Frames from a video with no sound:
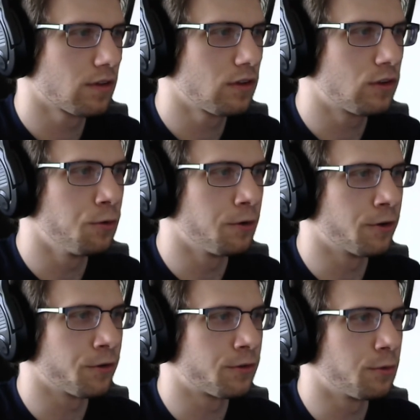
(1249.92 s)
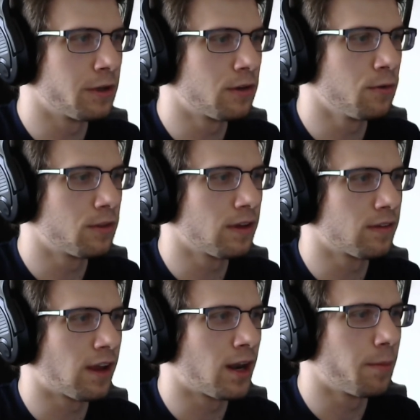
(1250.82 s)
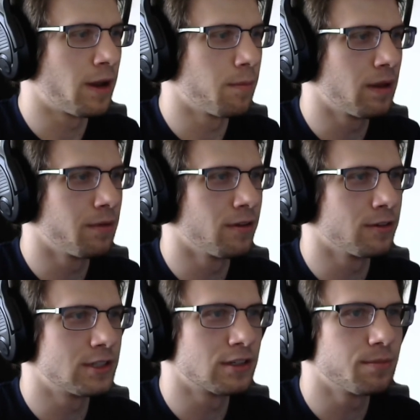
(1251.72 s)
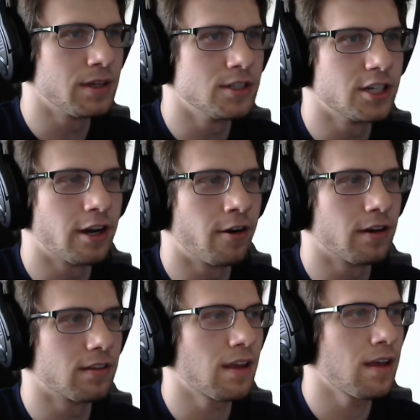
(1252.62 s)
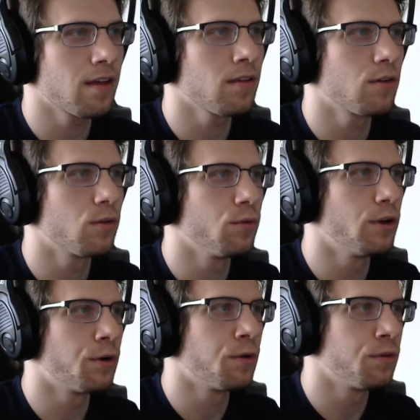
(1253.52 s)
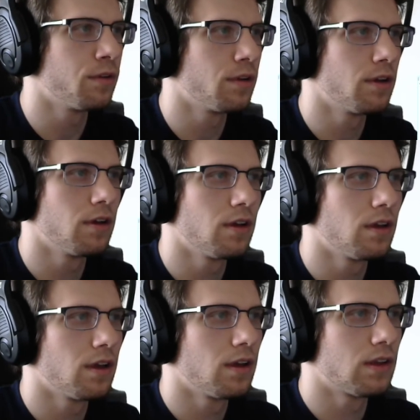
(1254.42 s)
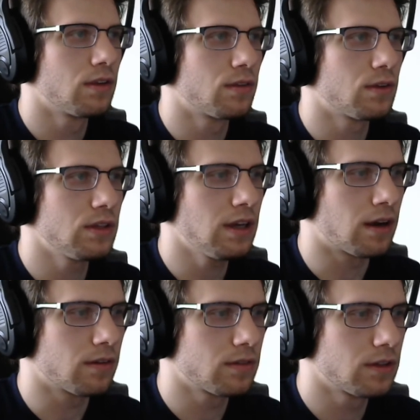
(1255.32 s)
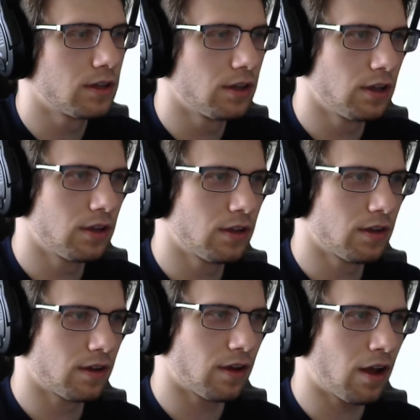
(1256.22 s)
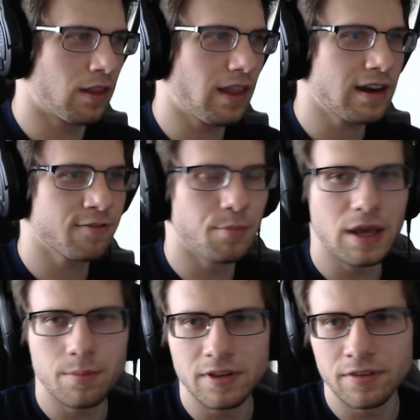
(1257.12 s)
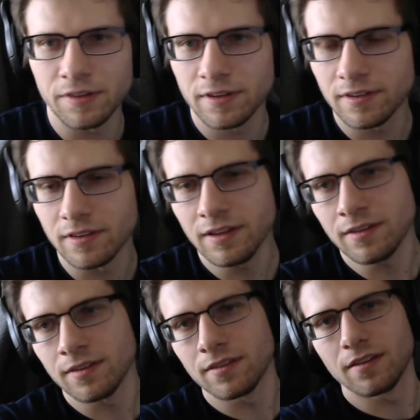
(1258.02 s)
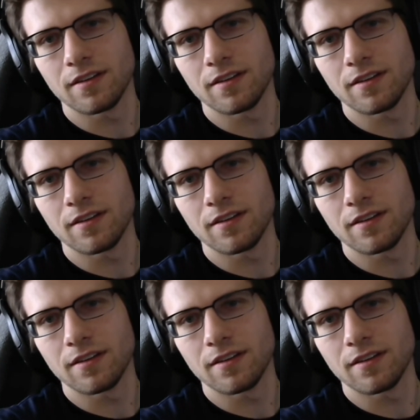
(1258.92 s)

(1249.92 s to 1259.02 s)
Cute girls doing cute things anime. Maybe it'll just be generic as hell. Who knows? So yeah, a lot of maybes on this list.